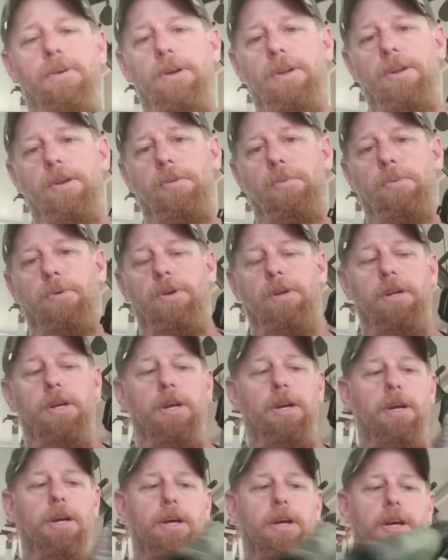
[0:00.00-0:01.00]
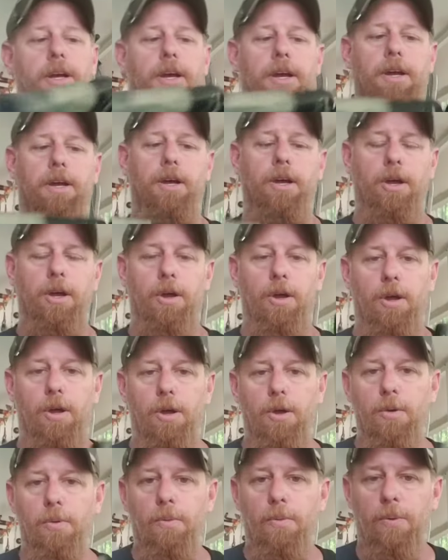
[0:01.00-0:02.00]
in this one, and
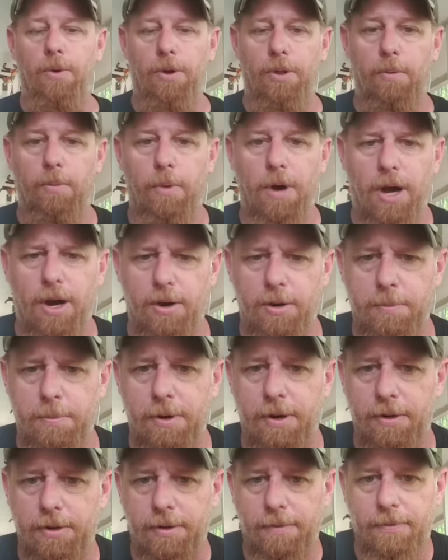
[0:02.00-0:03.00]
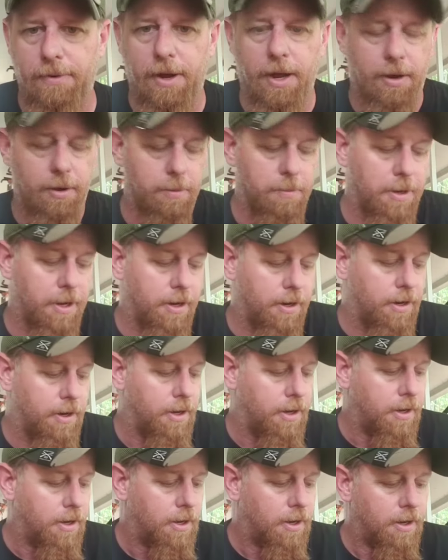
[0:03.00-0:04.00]
one of the wire springs. I forgot who made it,
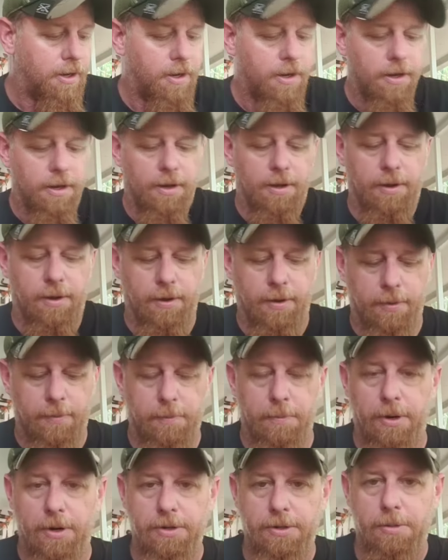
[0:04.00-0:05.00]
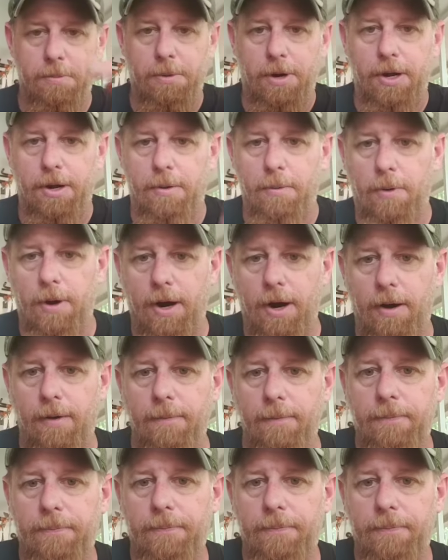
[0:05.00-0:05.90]
but it's the braided wire.